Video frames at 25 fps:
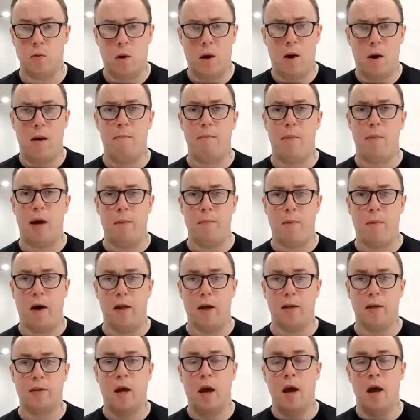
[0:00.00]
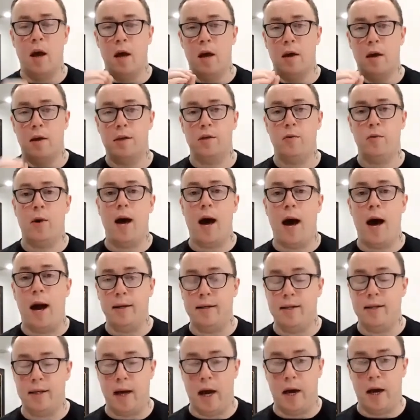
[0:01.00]
What do I mean by this? This is where
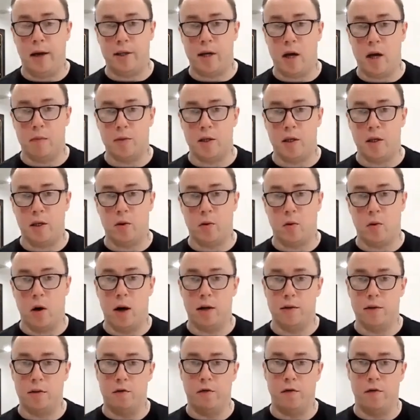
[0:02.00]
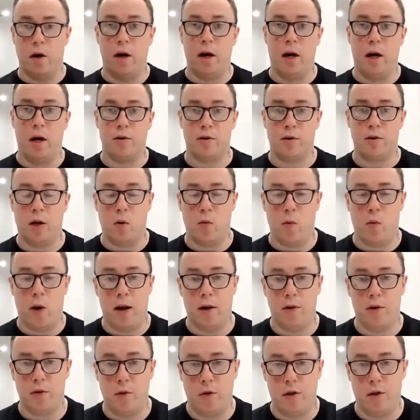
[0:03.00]
ACH comes into, guys, and a very interesting way
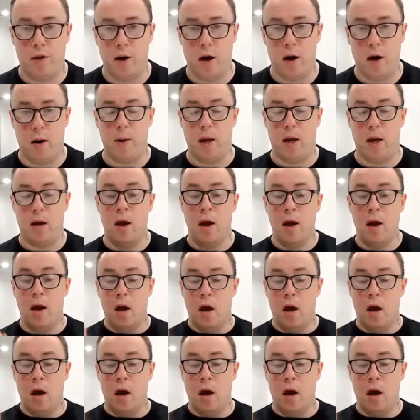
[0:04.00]
to do therapy.